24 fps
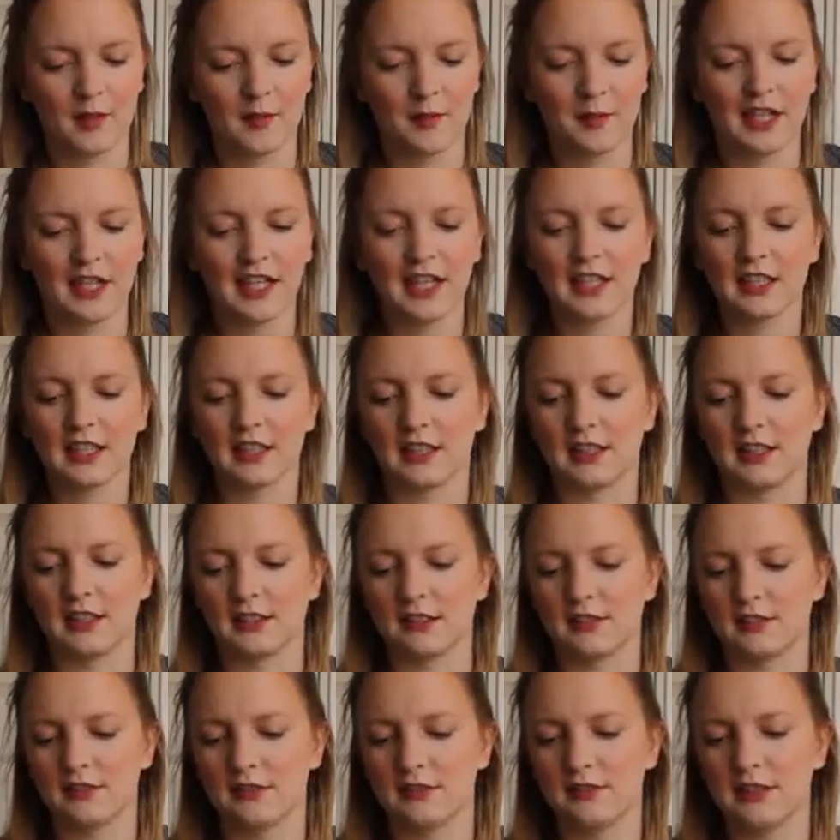But I like
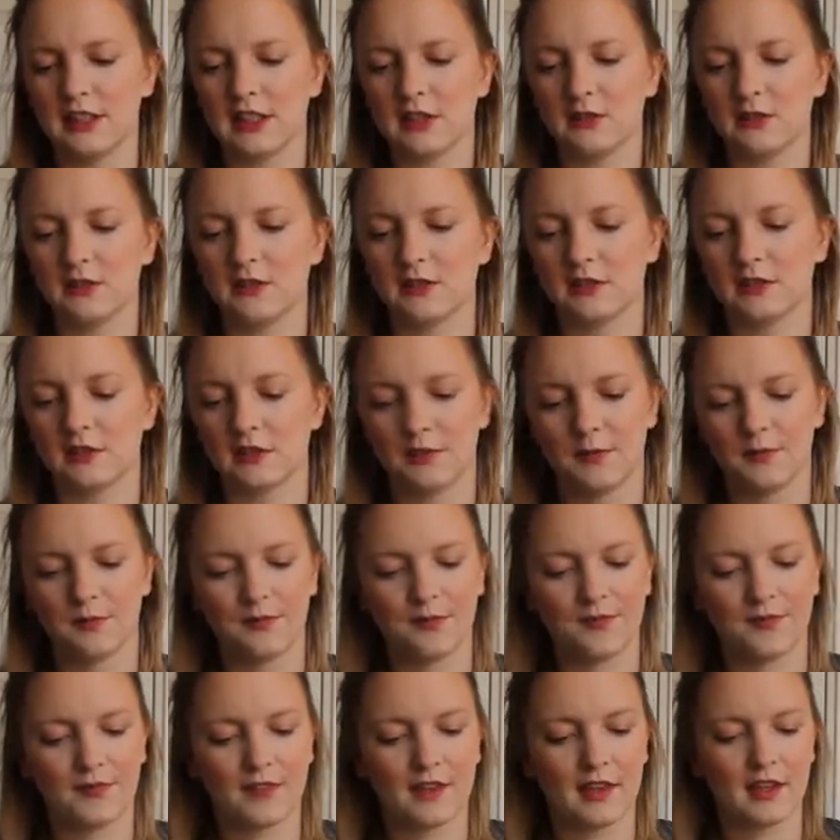it, it's really cool.
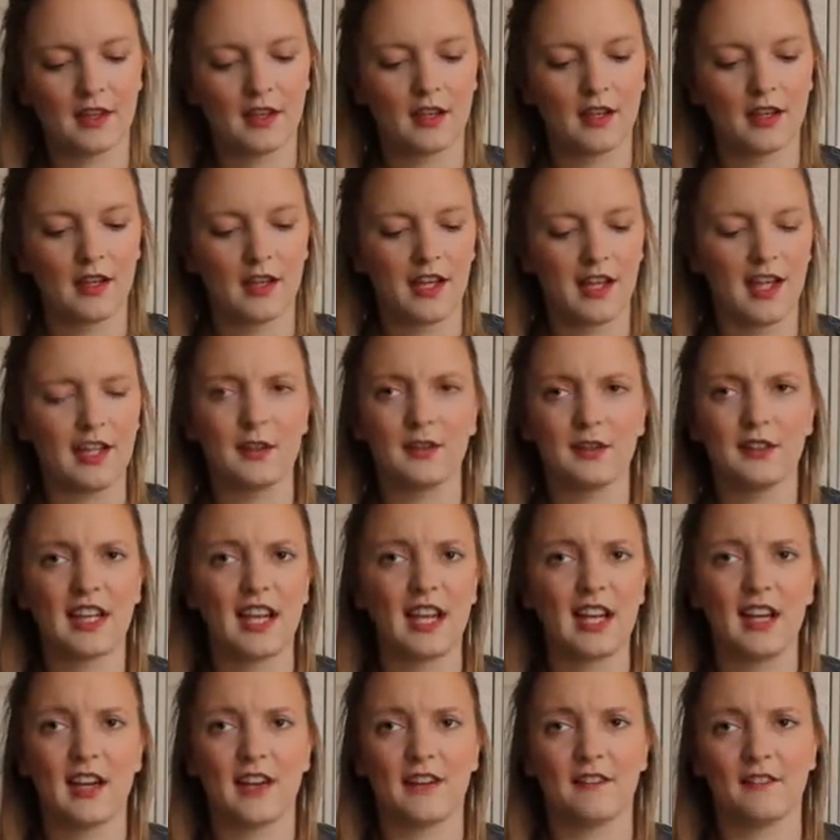I don't
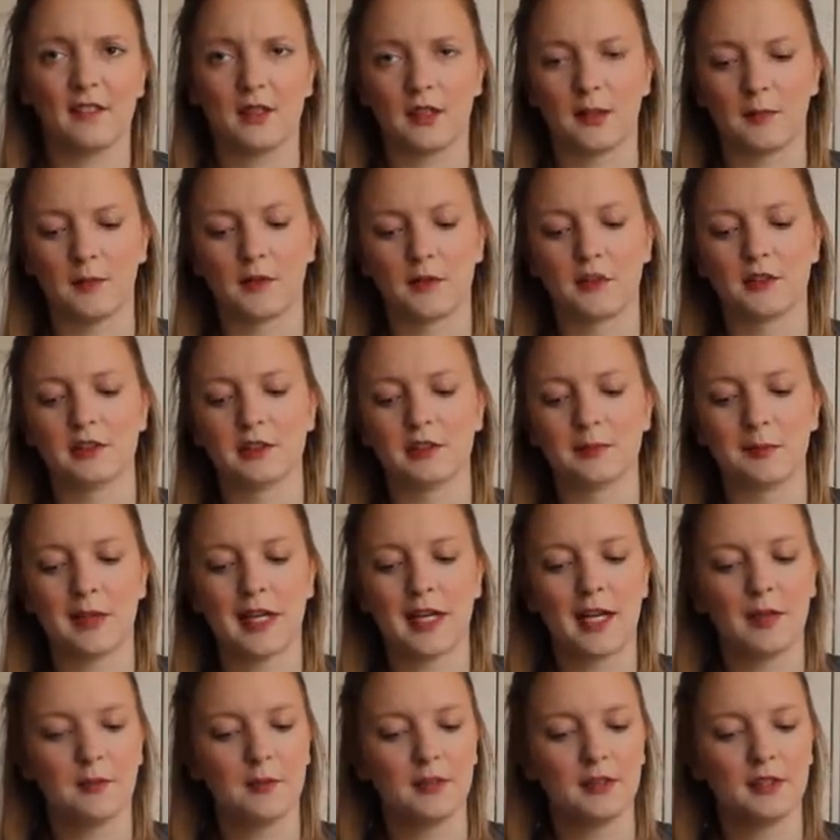have a Marauders
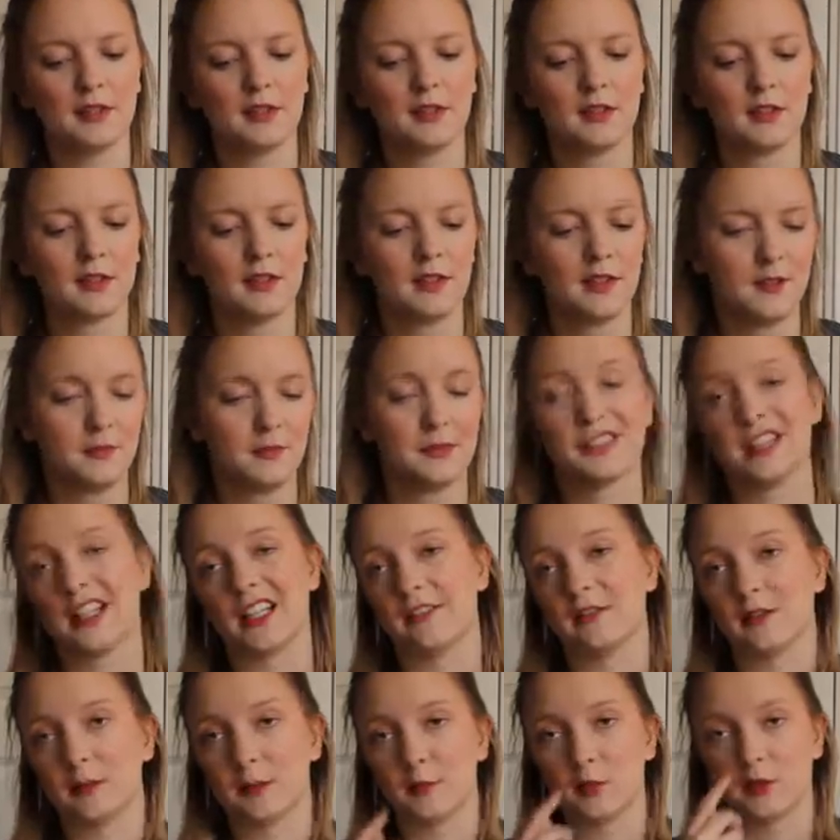map,
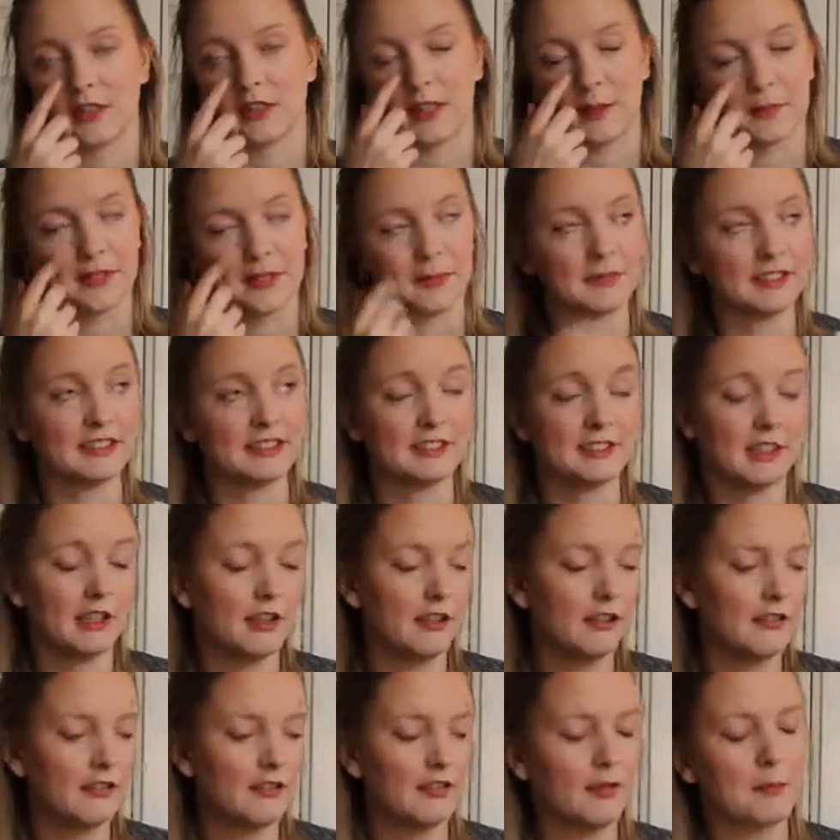aside from one I made
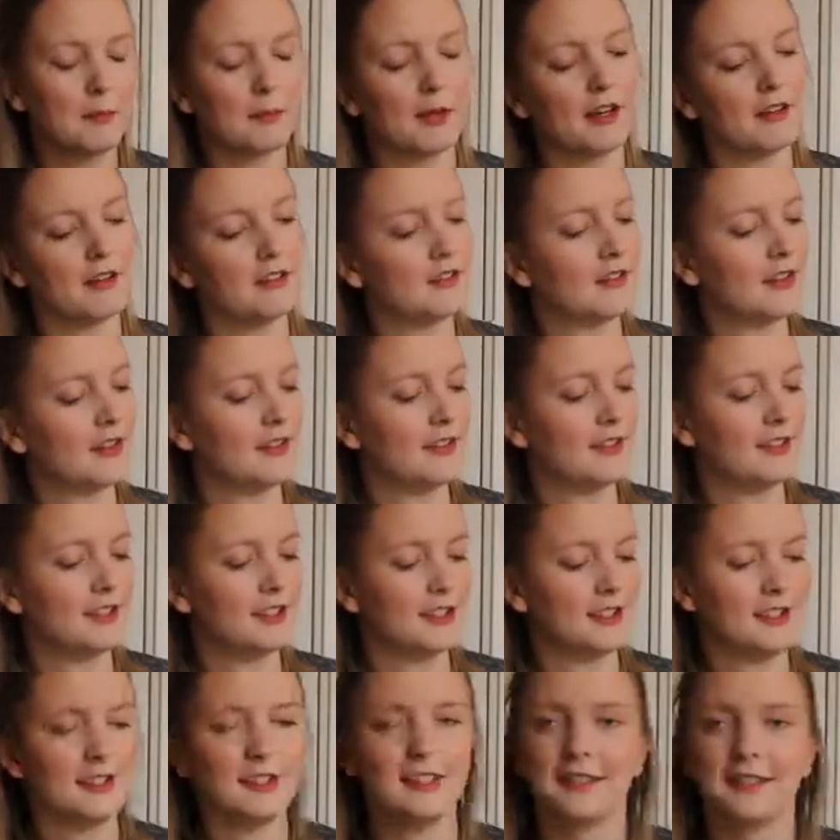myself, but
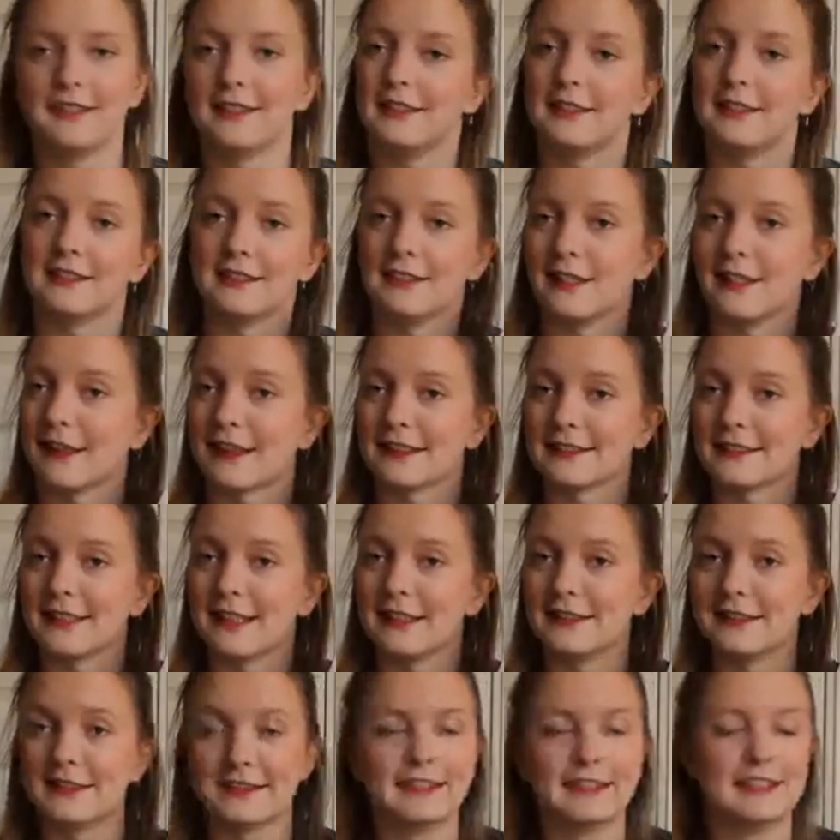it's not as
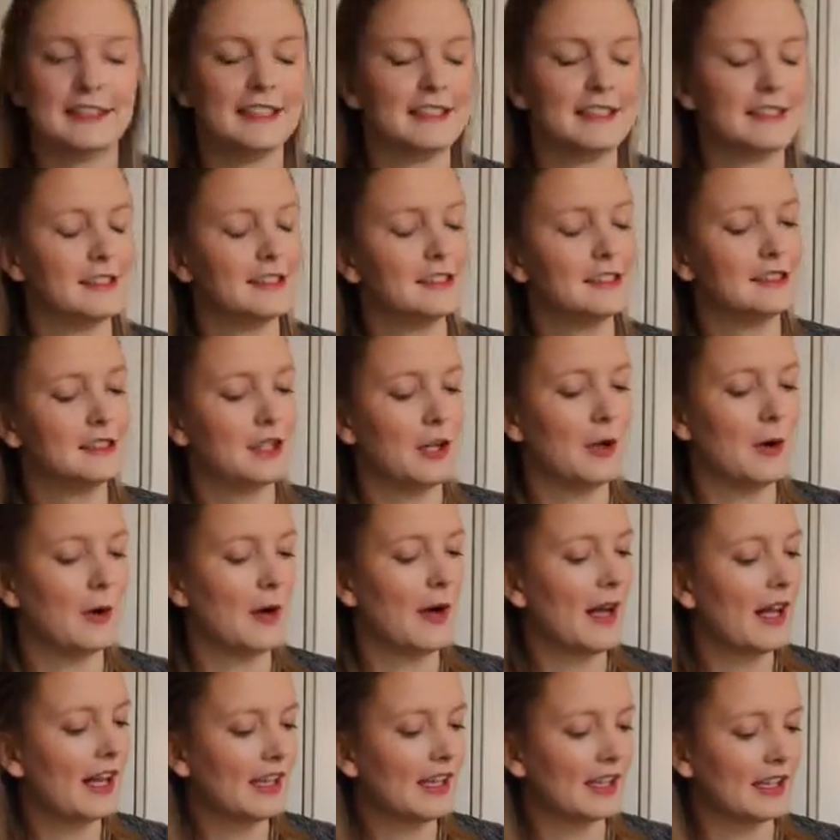nice as this, so
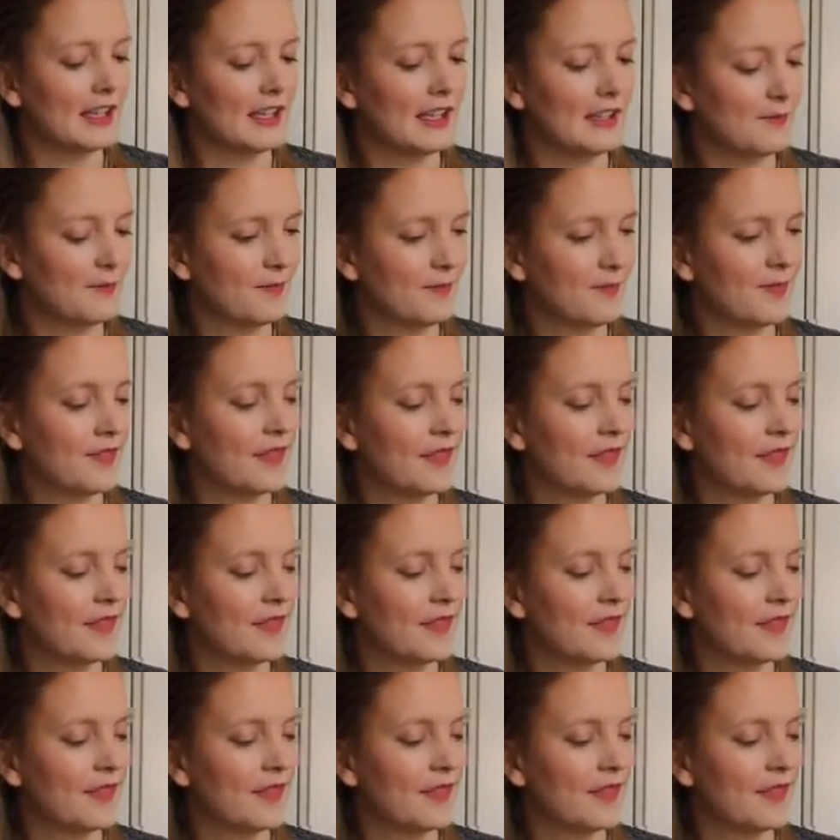I like it.